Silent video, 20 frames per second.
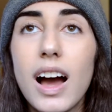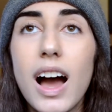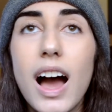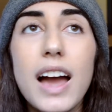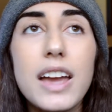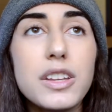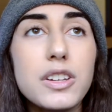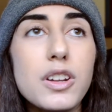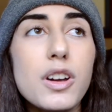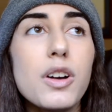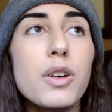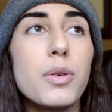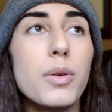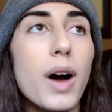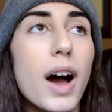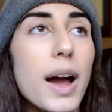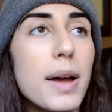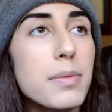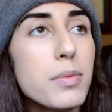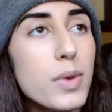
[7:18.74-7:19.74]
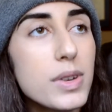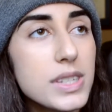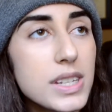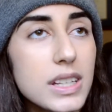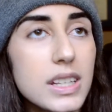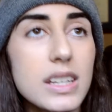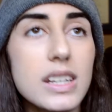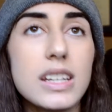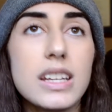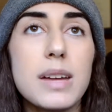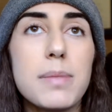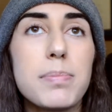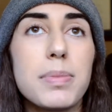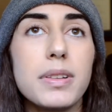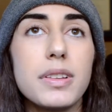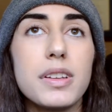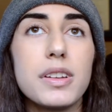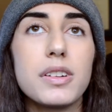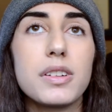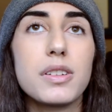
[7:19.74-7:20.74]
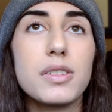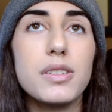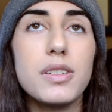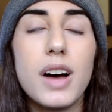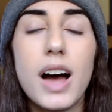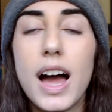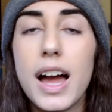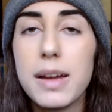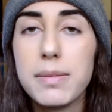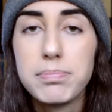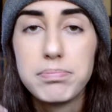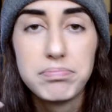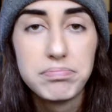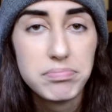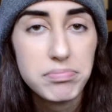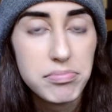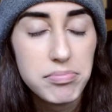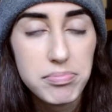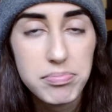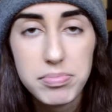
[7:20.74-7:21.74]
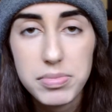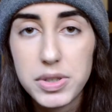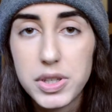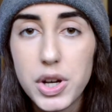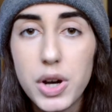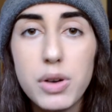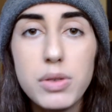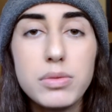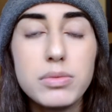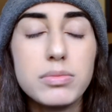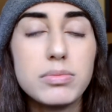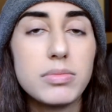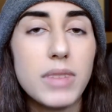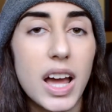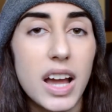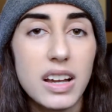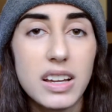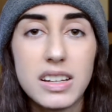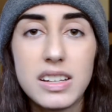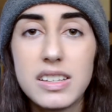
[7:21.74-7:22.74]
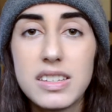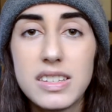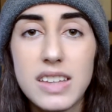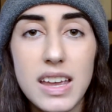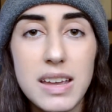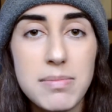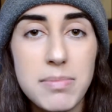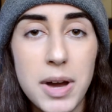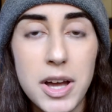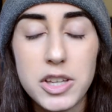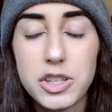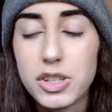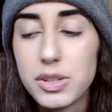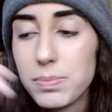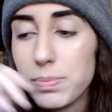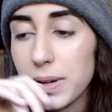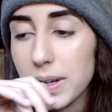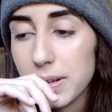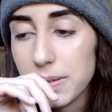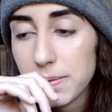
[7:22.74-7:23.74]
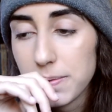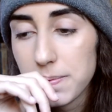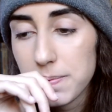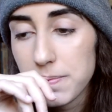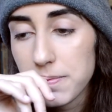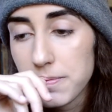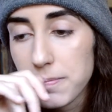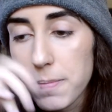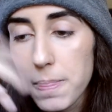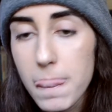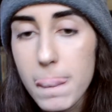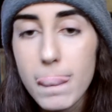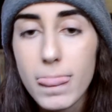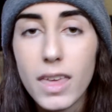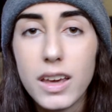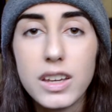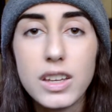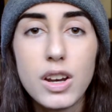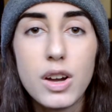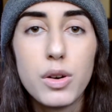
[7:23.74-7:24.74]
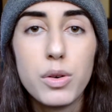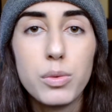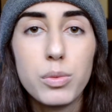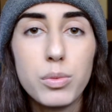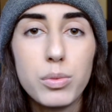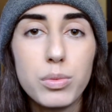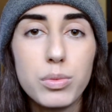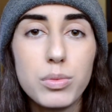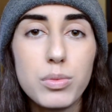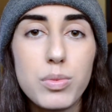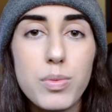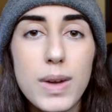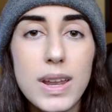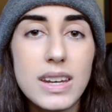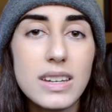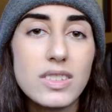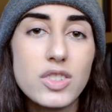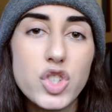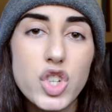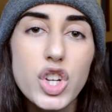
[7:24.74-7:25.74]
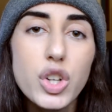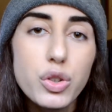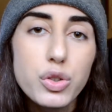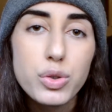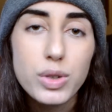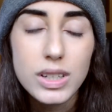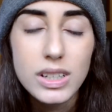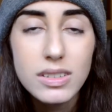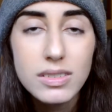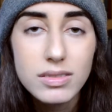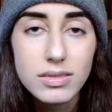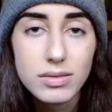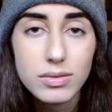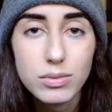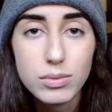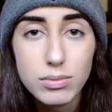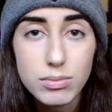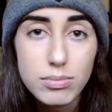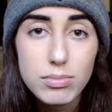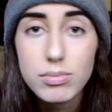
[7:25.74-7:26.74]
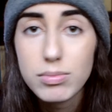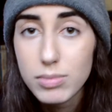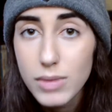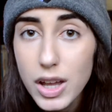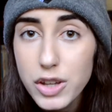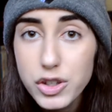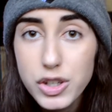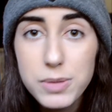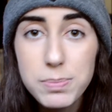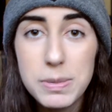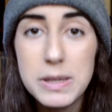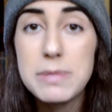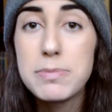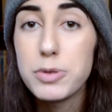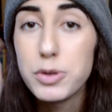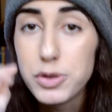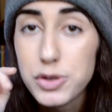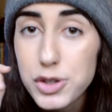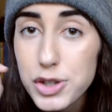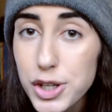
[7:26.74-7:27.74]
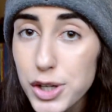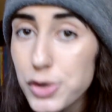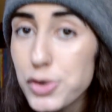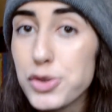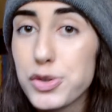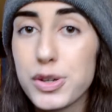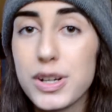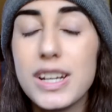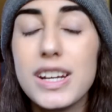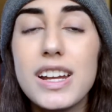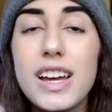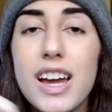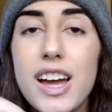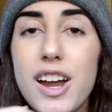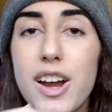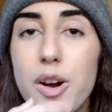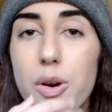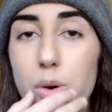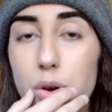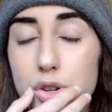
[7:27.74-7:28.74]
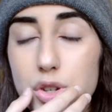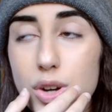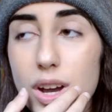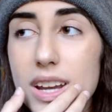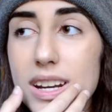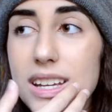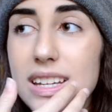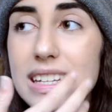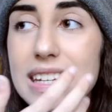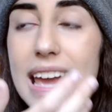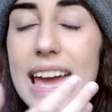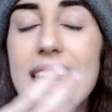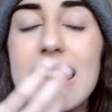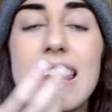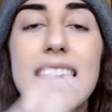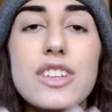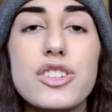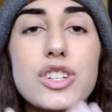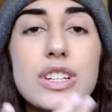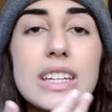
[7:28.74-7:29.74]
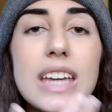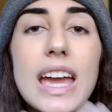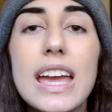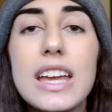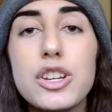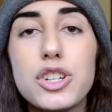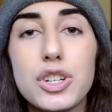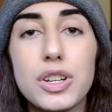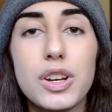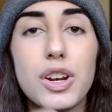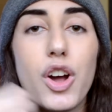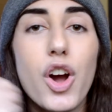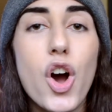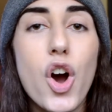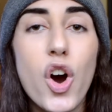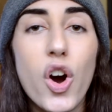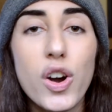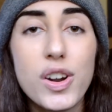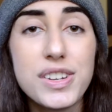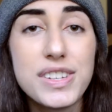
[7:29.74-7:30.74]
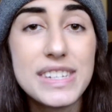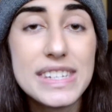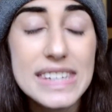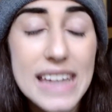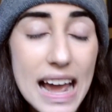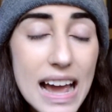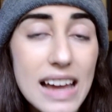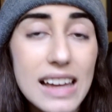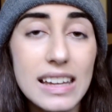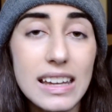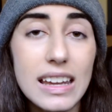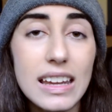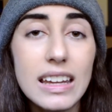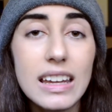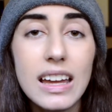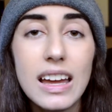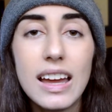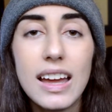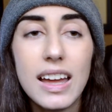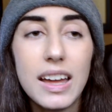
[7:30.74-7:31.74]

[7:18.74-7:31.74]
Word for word: I know, I wasn't gonna get political. I don't, not gonna say much, but you know, when children, not just people, children were trying to get an education or dying,